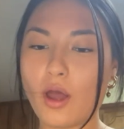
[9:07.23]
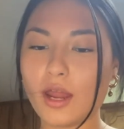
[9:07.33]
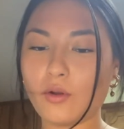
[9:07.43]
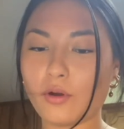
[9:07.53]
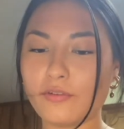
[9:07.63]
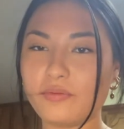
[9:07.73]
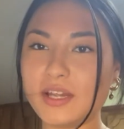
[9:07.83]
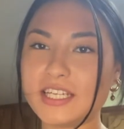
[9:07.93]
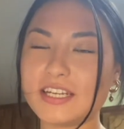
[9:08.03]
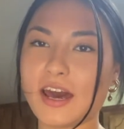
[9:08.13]
in order for me
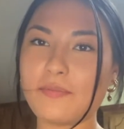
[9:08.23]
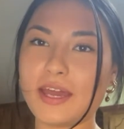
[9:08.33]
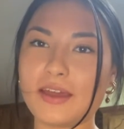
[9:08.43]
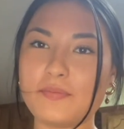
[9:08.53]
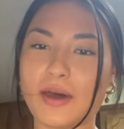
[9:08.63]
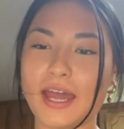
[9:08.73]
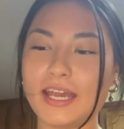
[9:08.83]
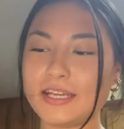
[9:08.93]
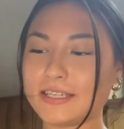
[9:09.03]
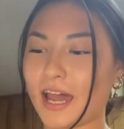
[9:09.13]
to not make it biased,